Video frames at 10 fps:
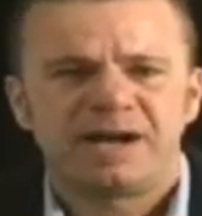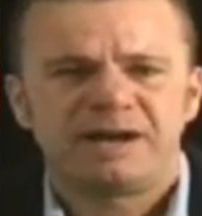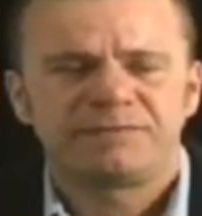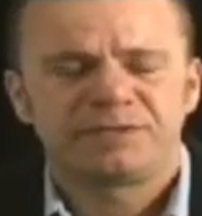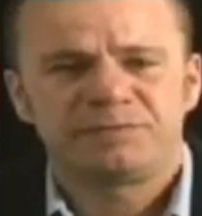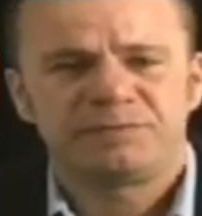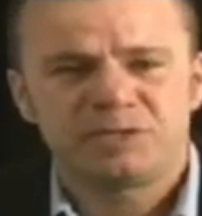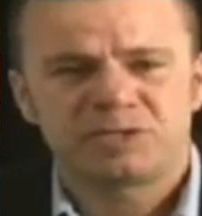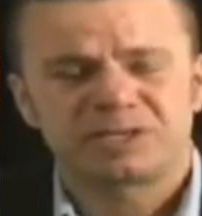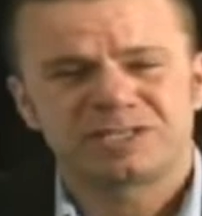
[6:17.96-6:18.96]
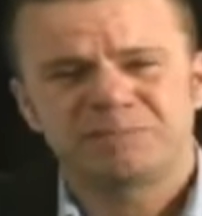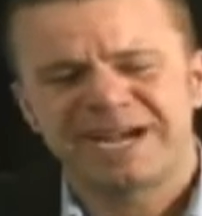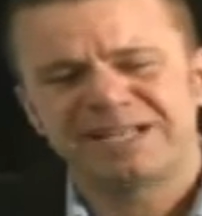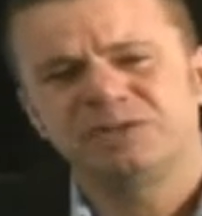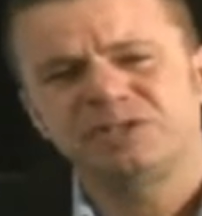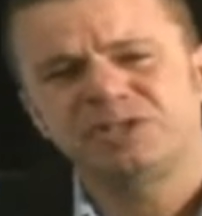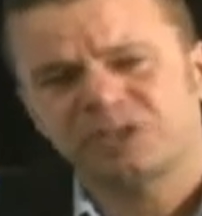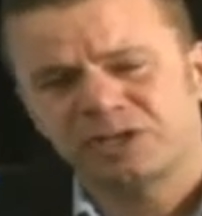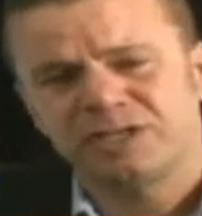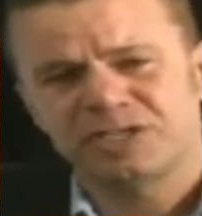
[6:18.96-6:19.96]
for the future because you might lose your
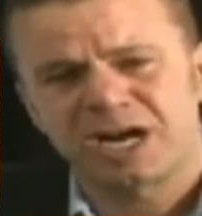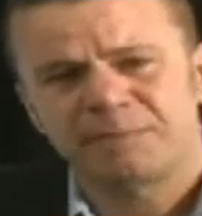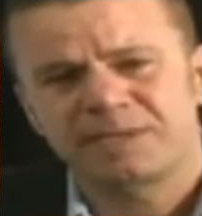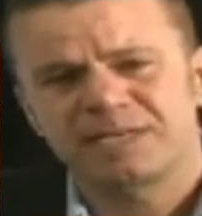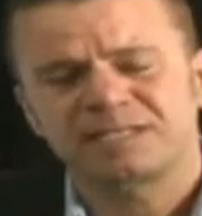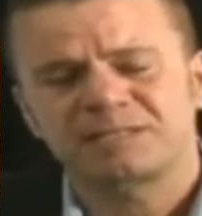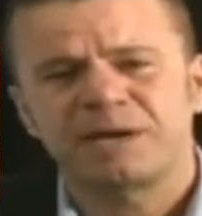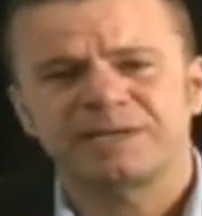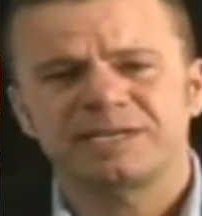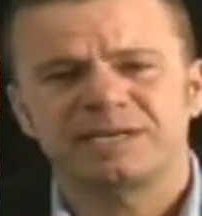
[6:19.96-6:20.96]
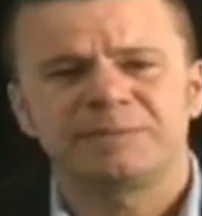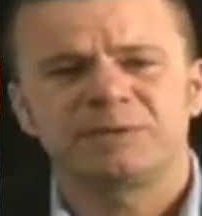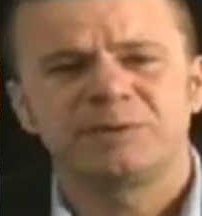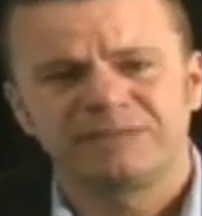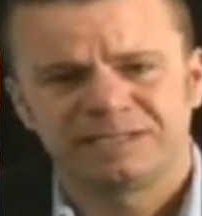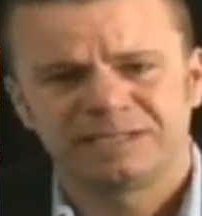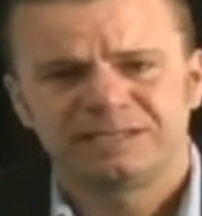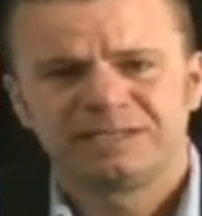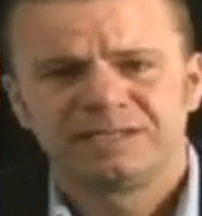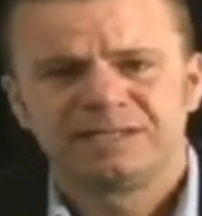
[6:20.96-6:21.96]
current job because it's probably going to come irrelevant
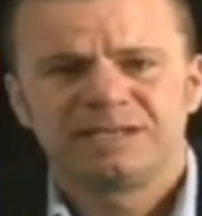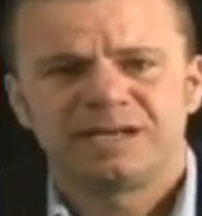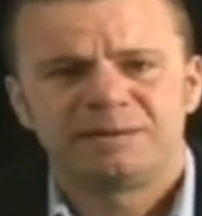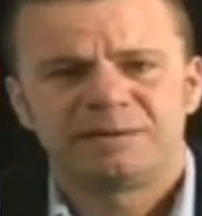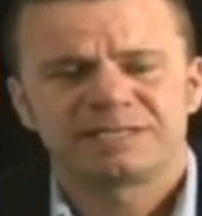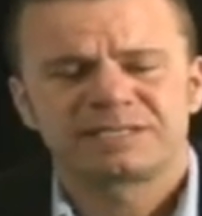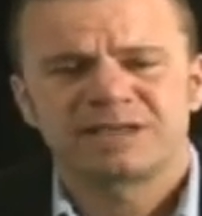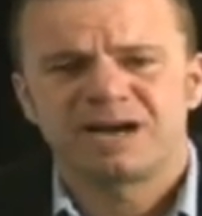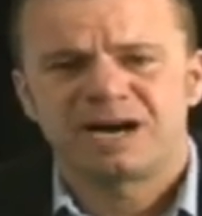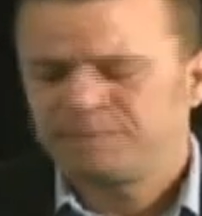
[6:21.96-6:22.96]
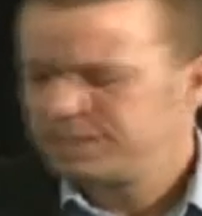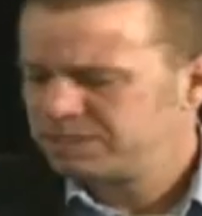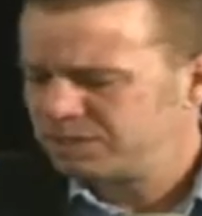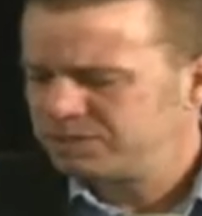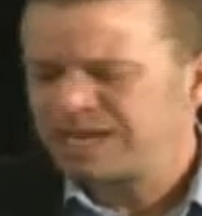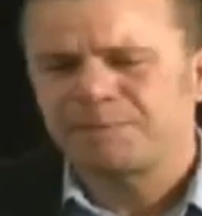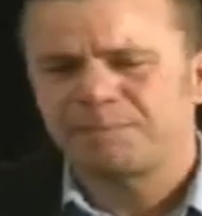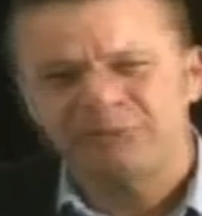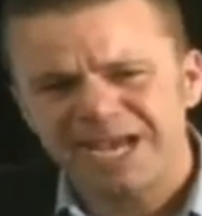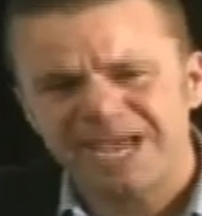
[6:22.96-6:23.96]
in this economy. So you got
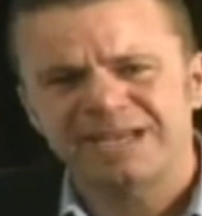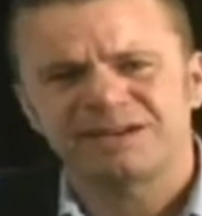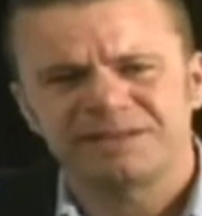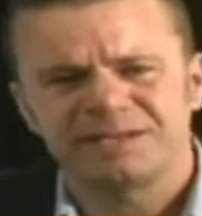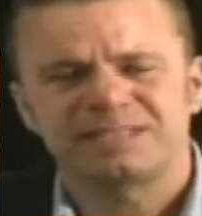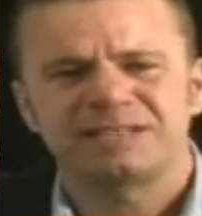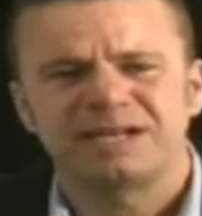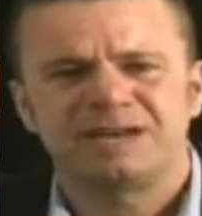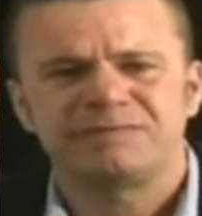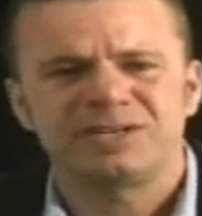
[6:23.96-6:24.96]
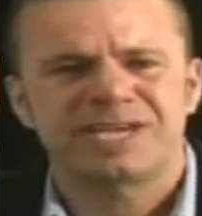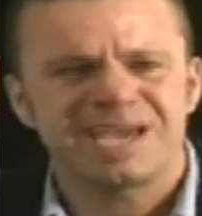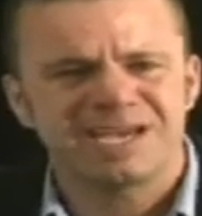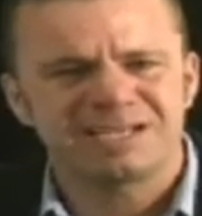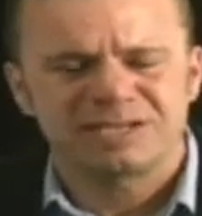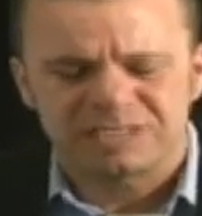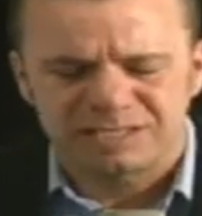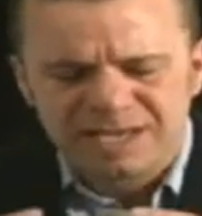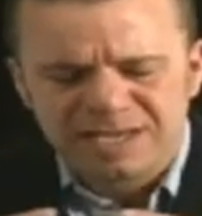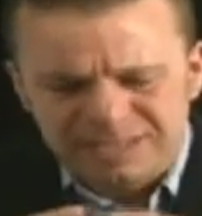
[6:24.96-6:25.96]
to plan all this stuff, and you can't
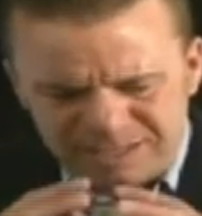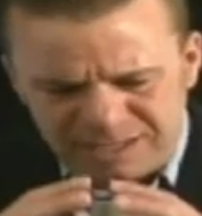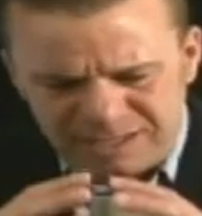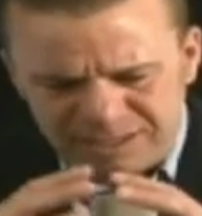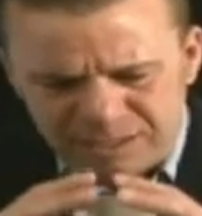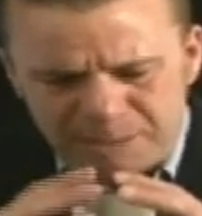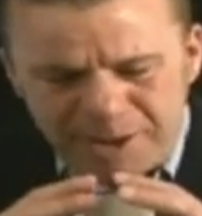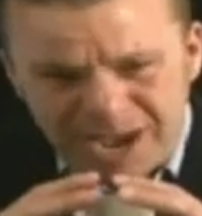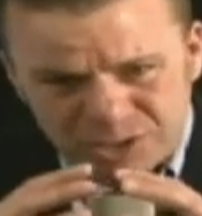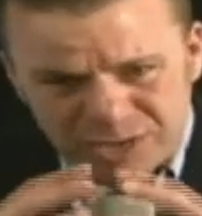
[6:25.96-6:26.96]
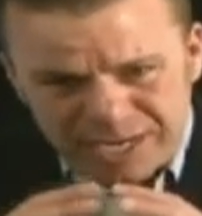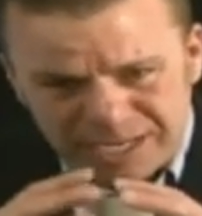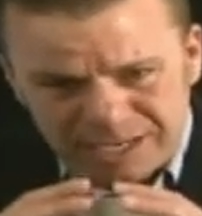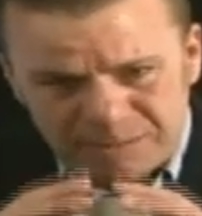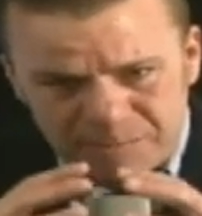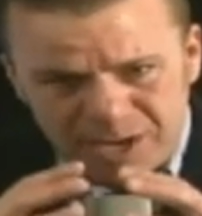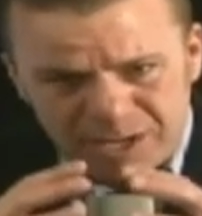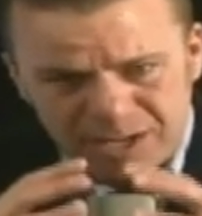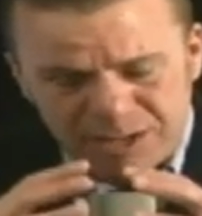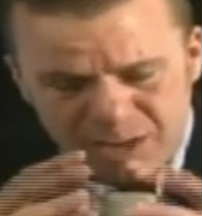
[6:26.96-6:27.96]
just sit in a little box trying to get
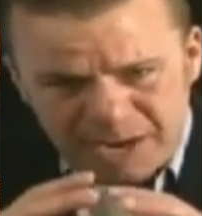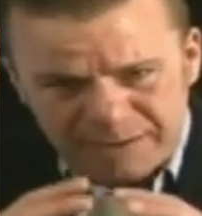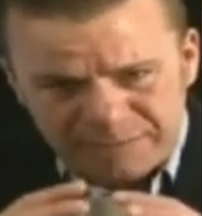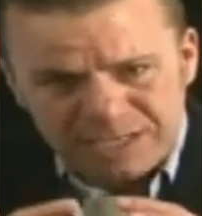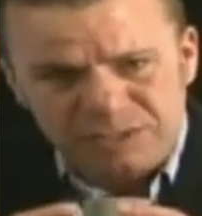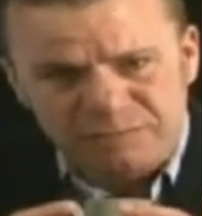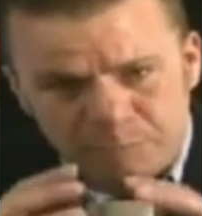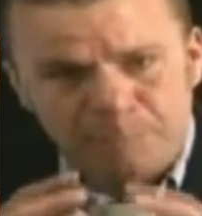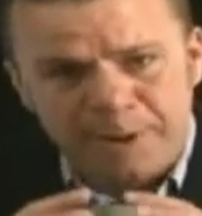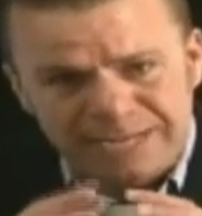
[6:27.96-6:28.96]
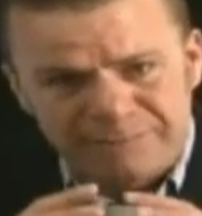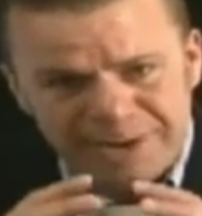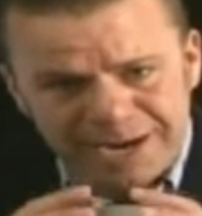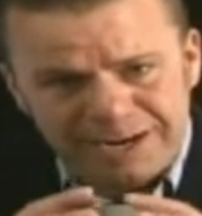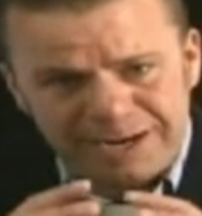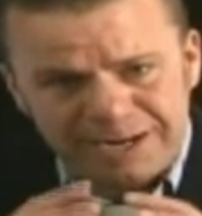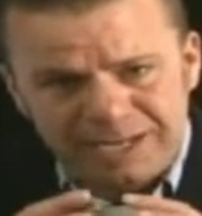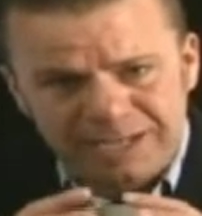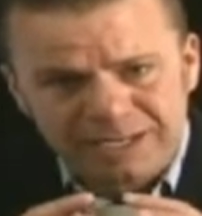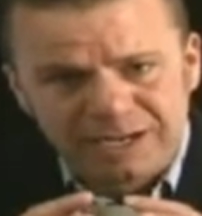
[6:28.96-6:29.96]
a loan modification from Bank of
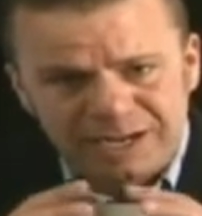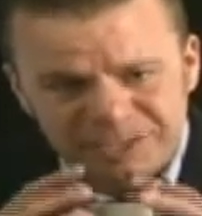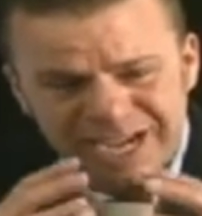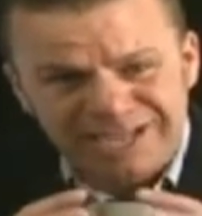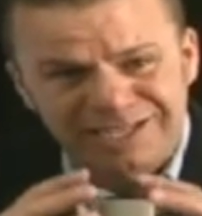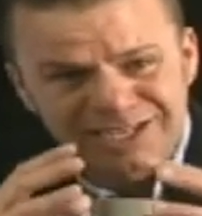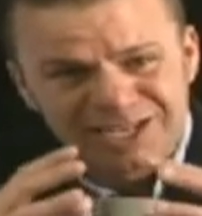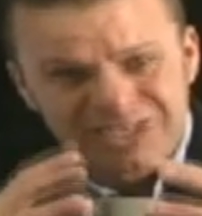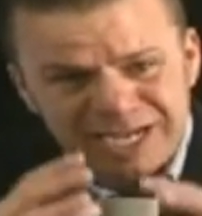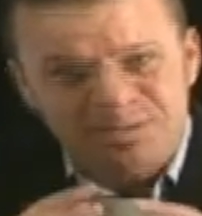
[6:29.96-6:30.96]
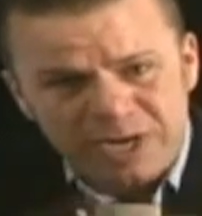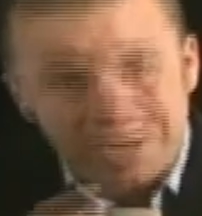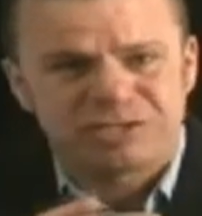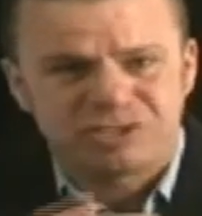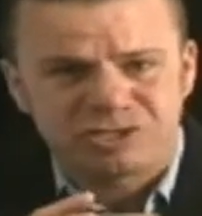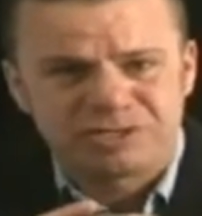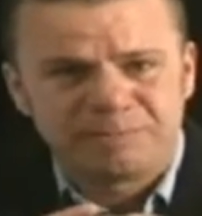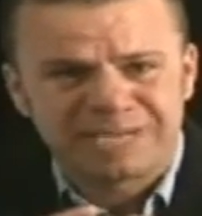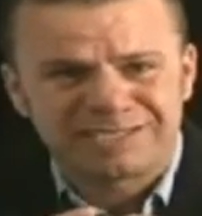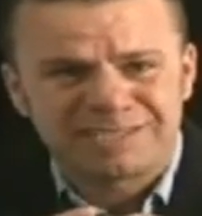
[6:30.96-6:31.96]
America on your second mortgage
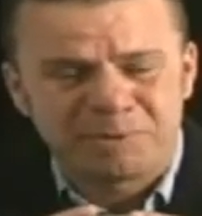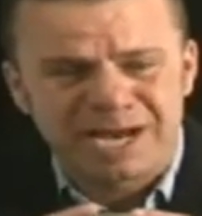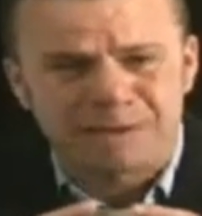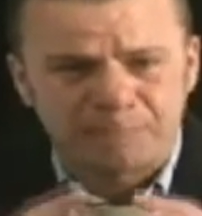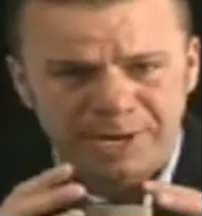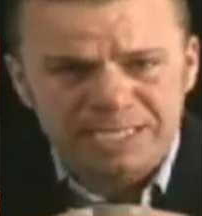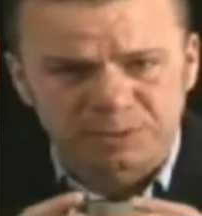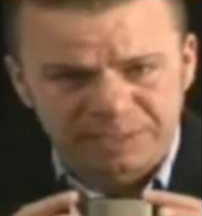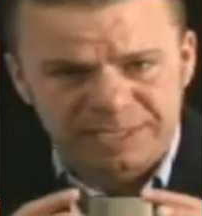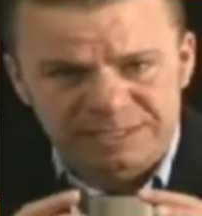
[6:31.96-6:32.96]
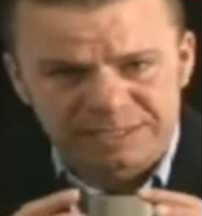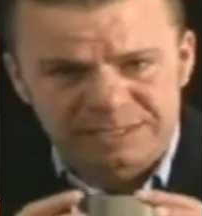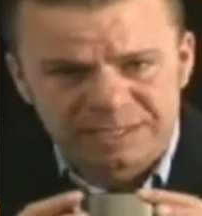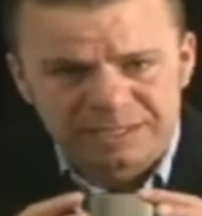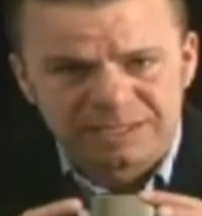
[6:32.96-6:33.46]
because they put out a press release.